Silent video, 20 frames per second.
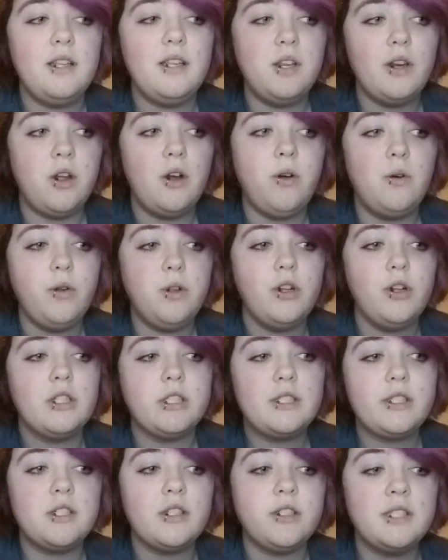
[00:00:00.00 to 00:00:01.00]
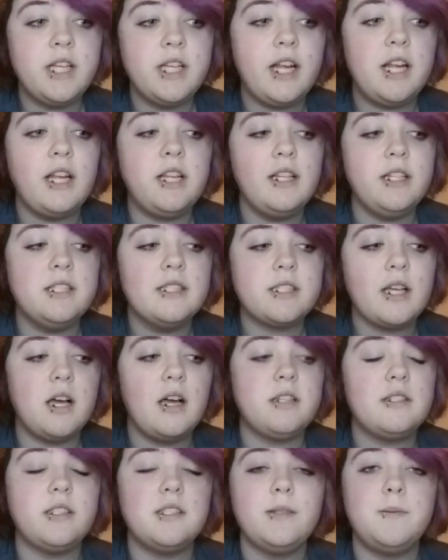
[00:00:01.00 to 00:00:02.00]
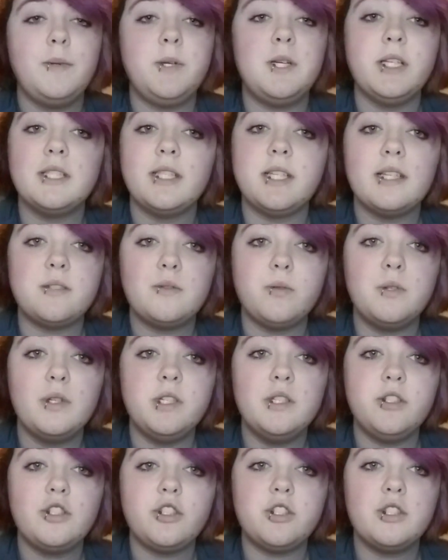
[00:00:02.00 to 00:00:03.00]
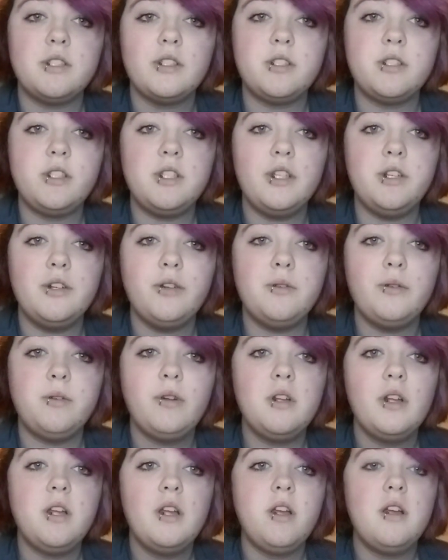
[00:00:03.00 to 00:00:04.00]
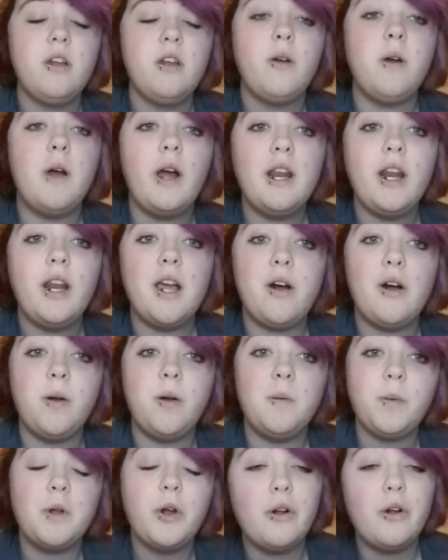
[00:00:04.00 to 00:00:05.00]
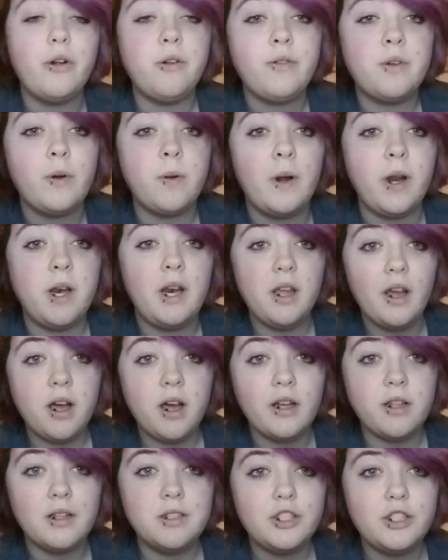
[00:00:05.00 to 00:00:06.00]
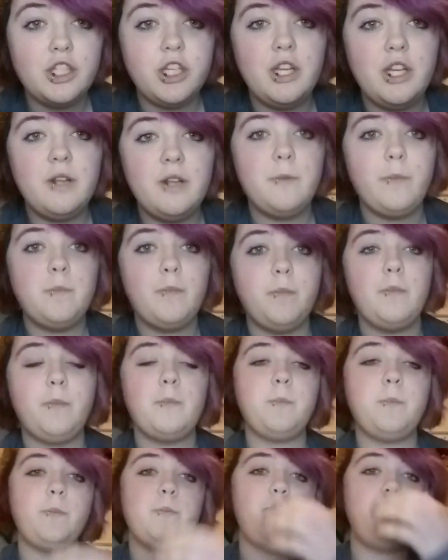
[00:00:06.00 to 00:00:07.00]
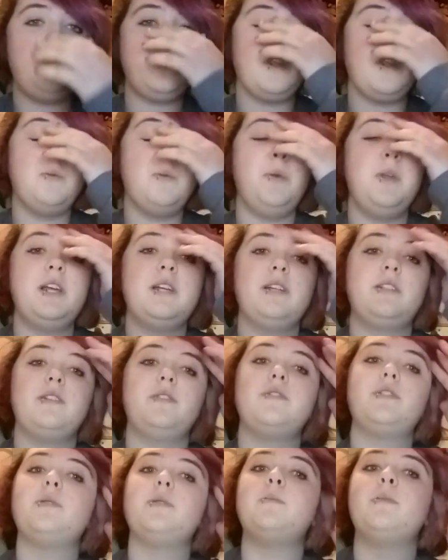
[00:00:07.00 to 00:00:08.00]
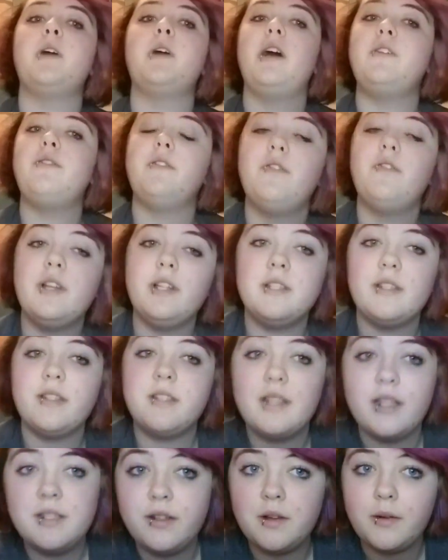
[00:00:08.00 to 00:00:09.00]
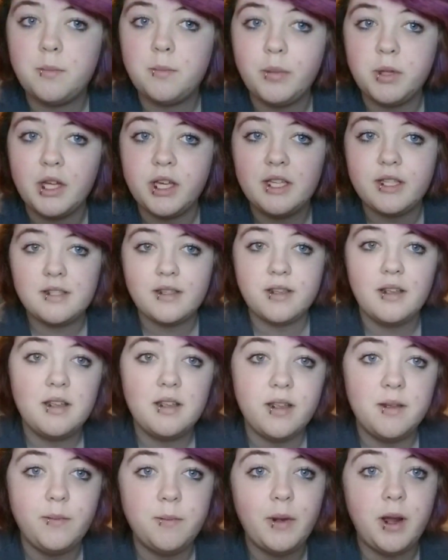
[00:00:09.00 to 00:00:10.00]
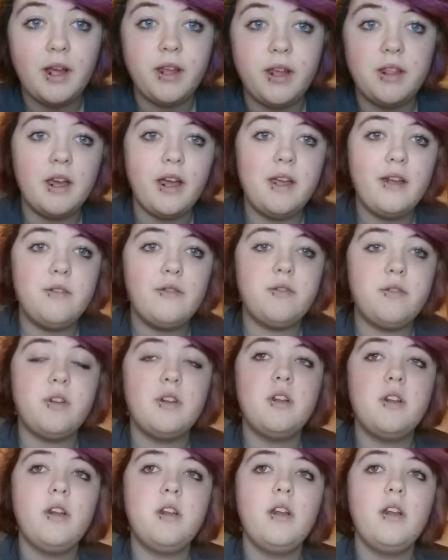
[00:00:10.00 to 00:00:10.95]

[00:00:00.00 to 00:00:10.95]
you're still taking these classes because that's what interests you. Right now I'm going for radiology because of some life events that took place in my life.